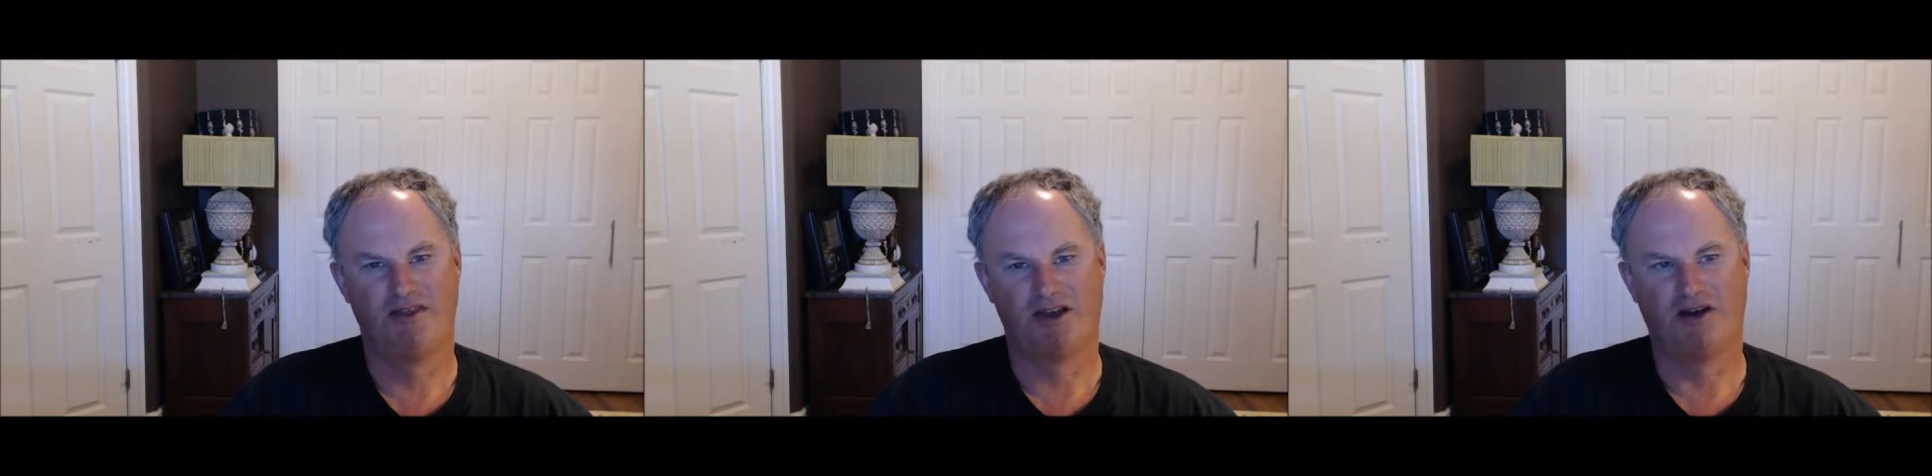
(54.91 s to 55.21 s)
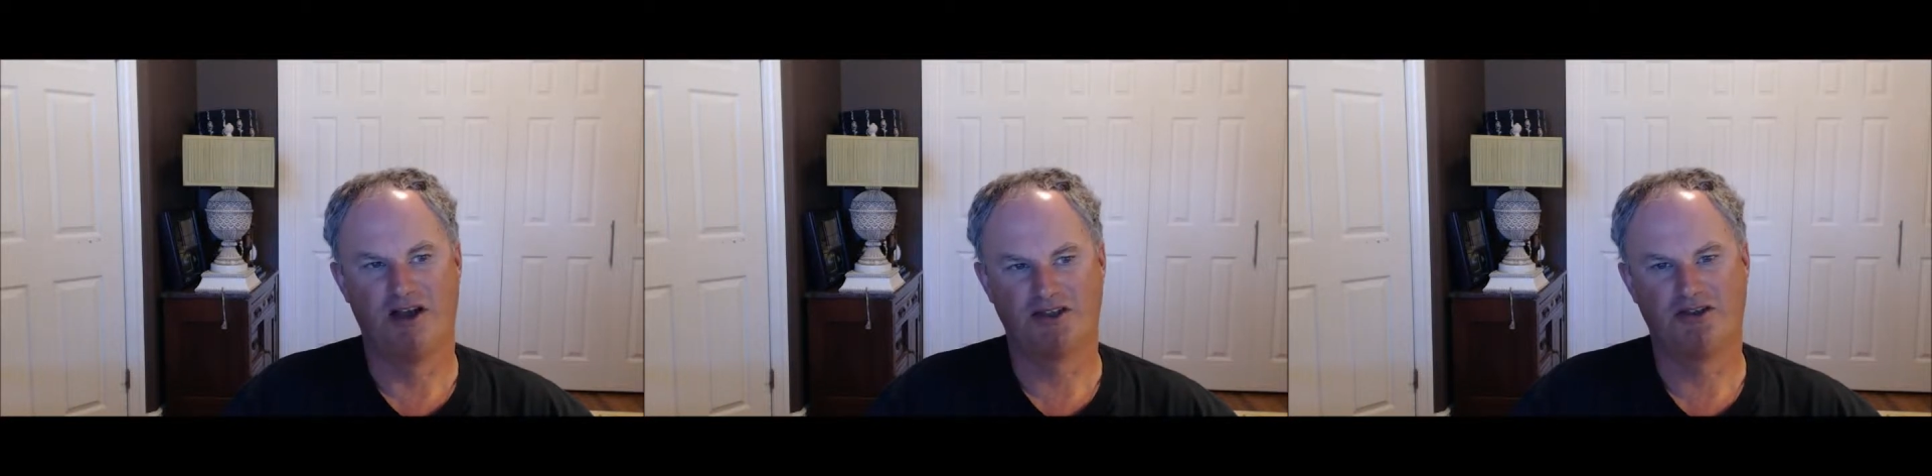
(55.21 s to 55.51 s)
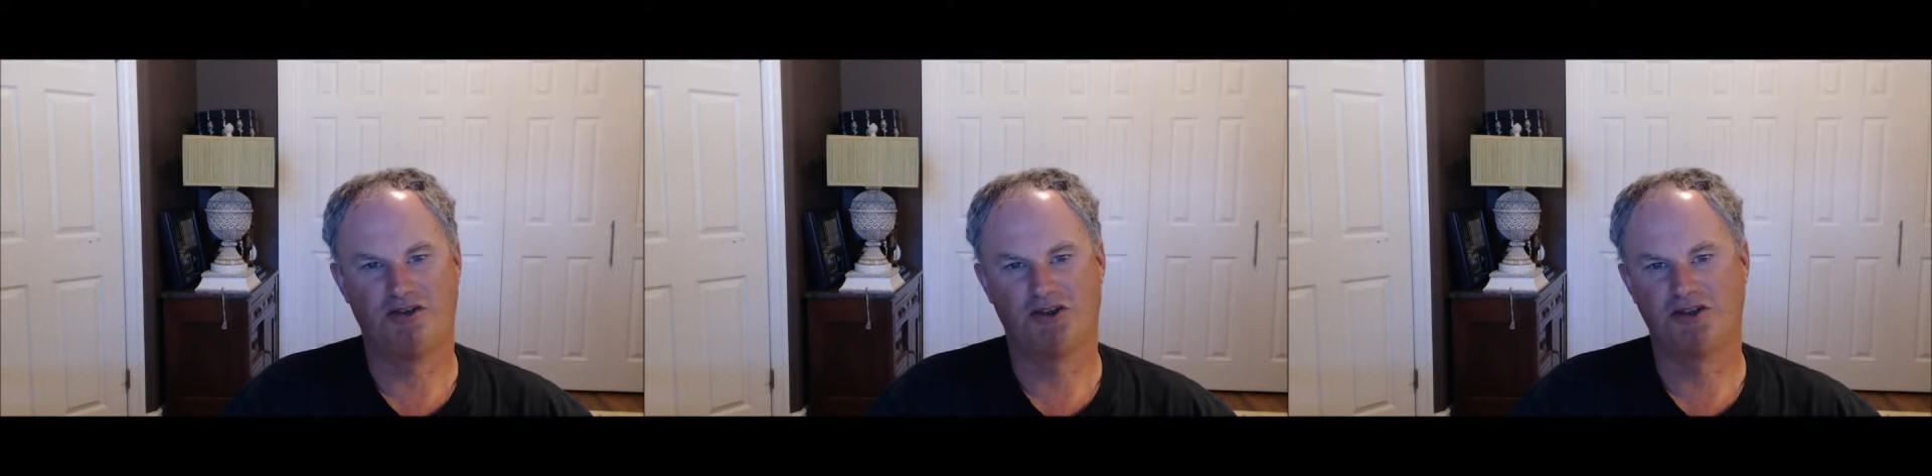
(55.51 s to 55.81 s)
the
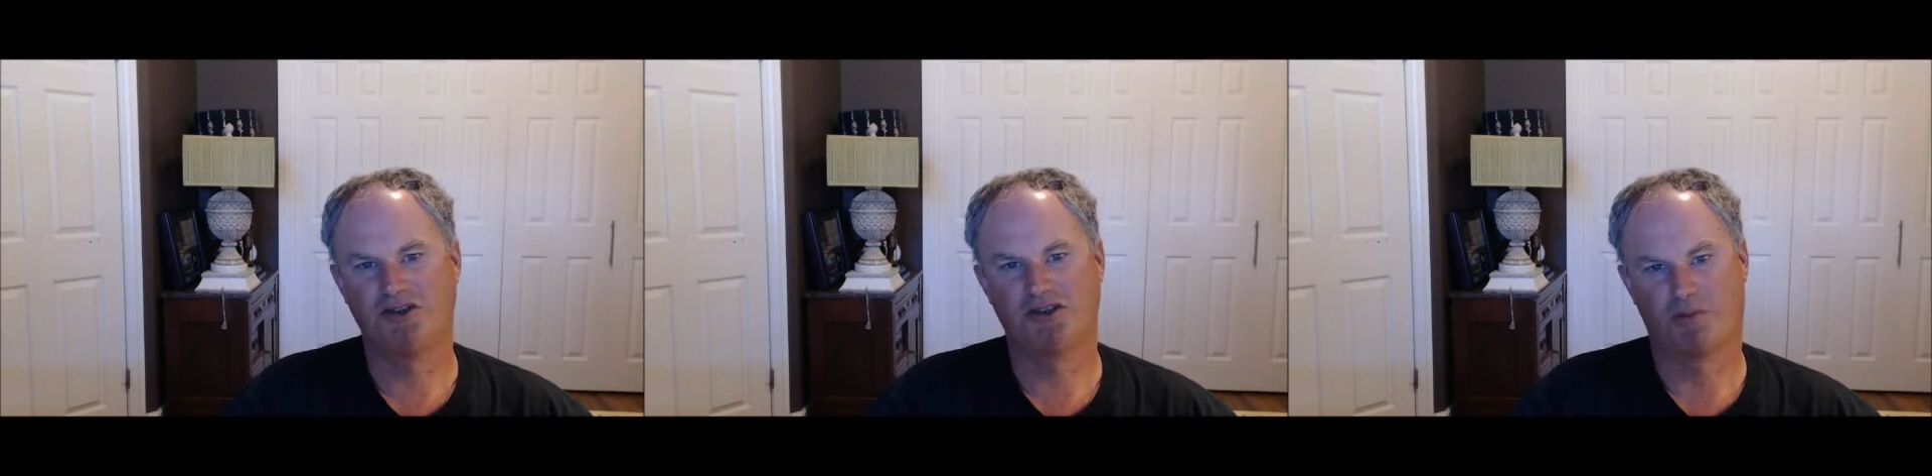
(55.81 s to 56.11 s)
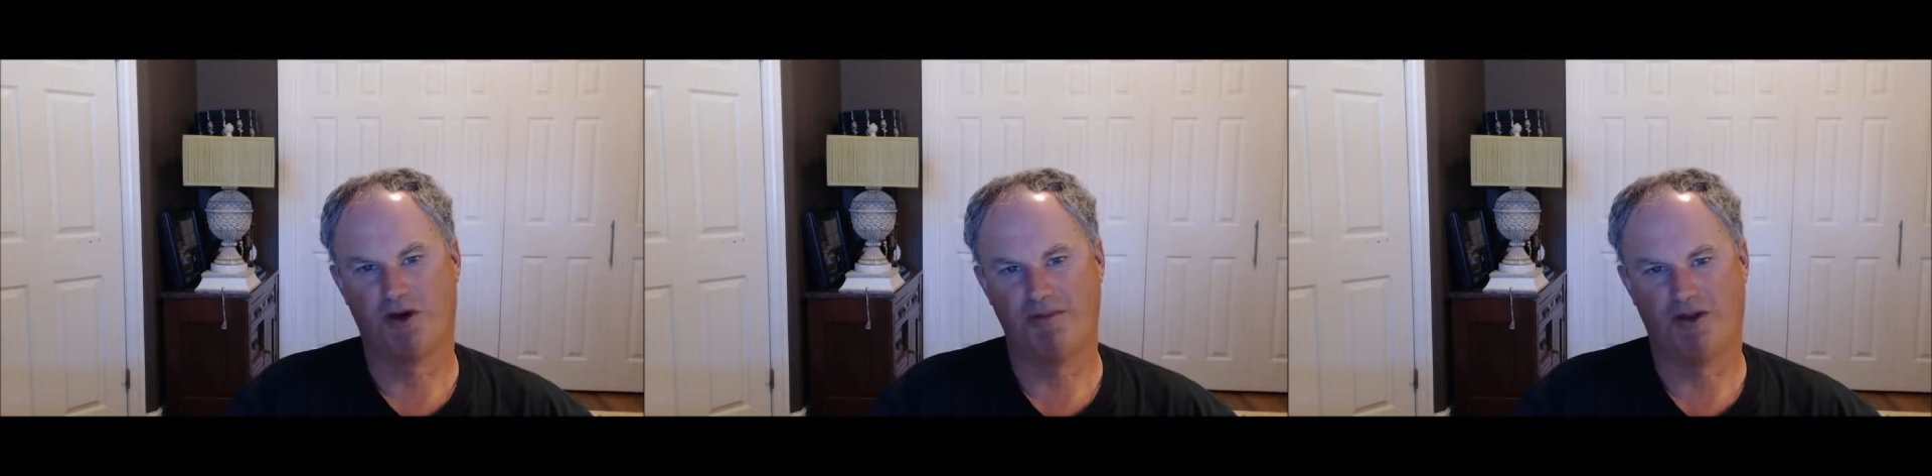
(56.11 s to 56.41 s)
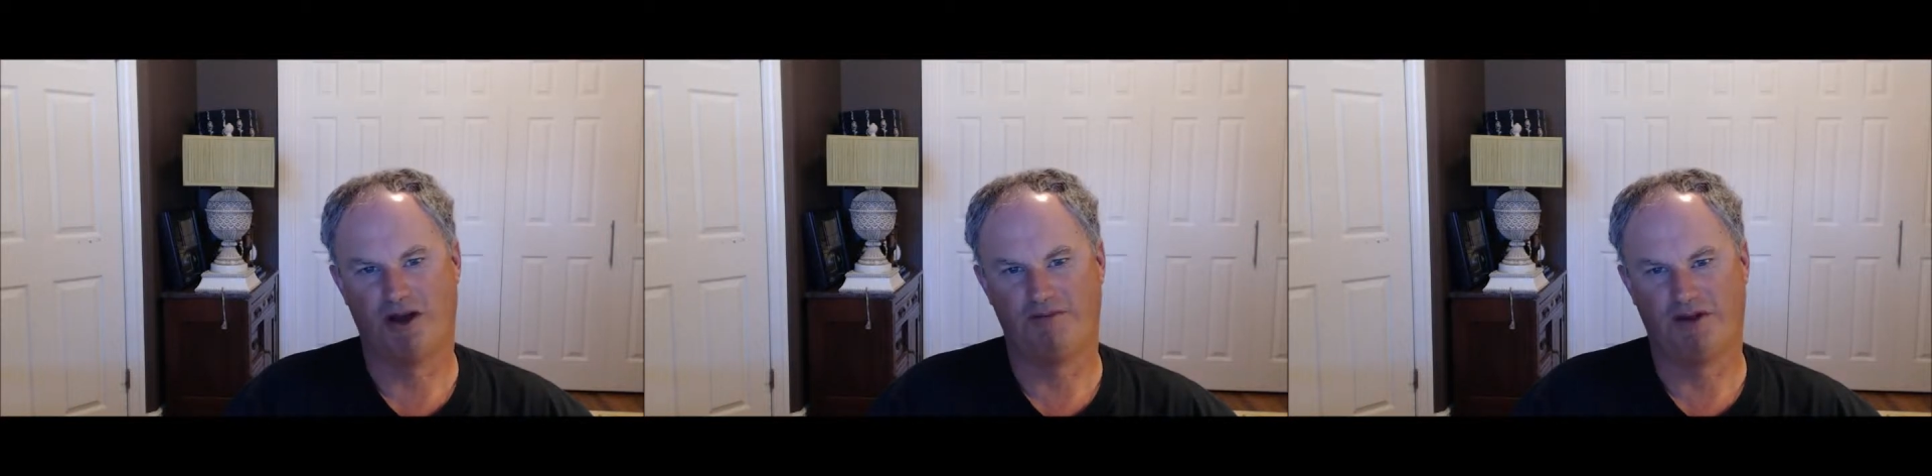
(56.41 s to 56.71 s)
Constitution is the supreme
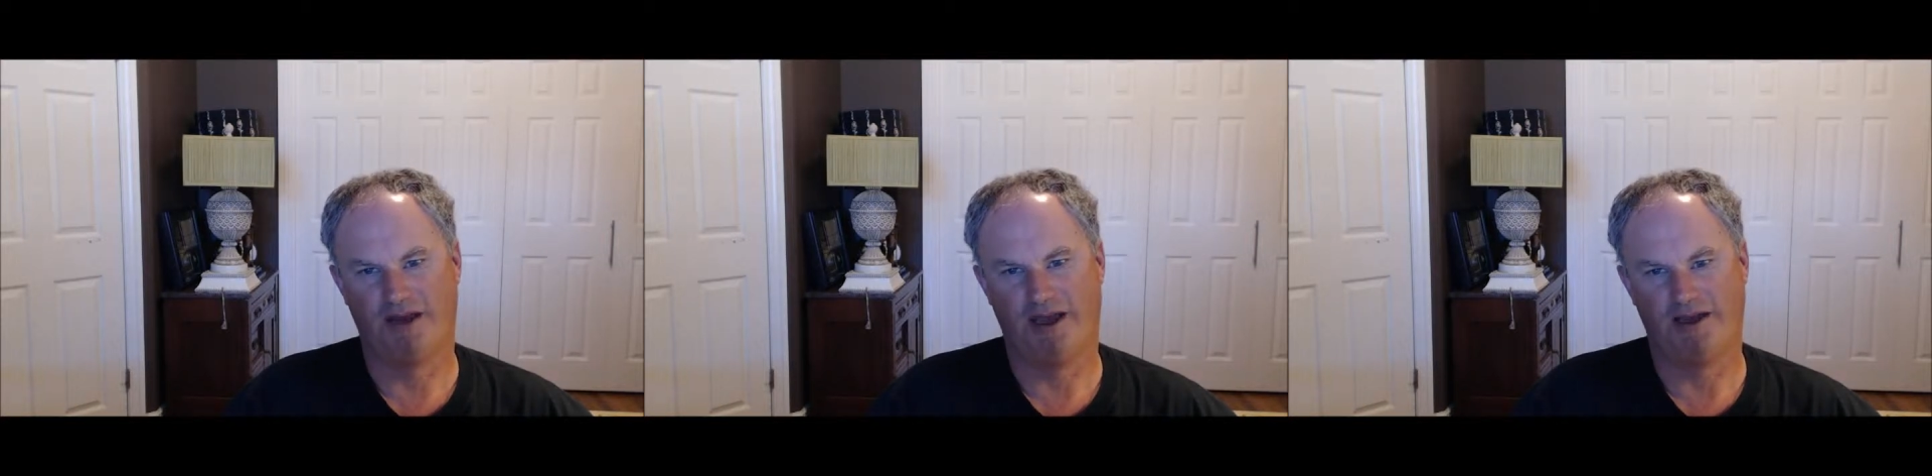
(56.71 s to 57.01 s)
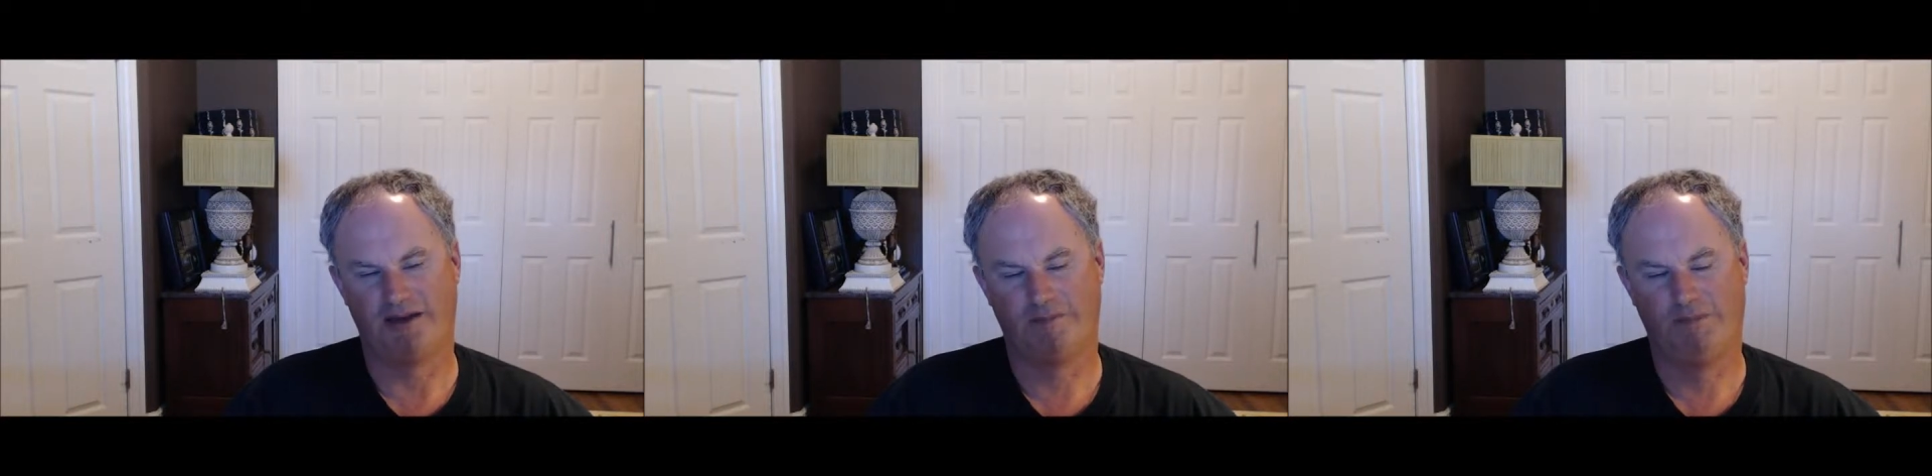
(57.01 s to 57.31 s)
law of the land.